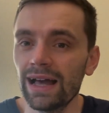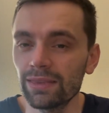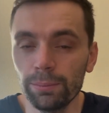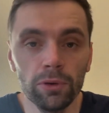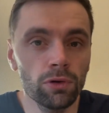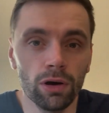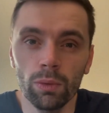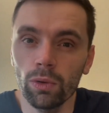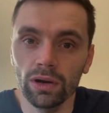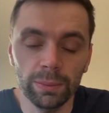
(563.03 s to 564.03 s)
And the poor
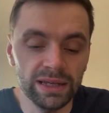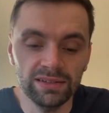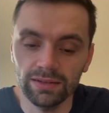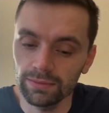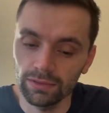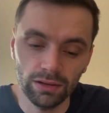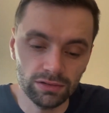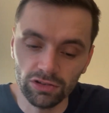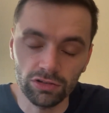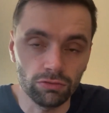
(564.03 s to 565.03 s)
old Wallabies,
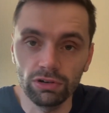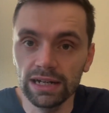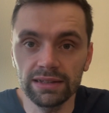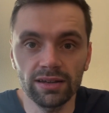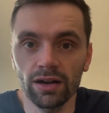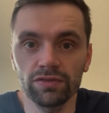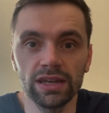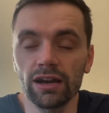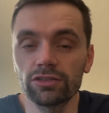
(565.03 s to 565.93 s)
just a really tough year.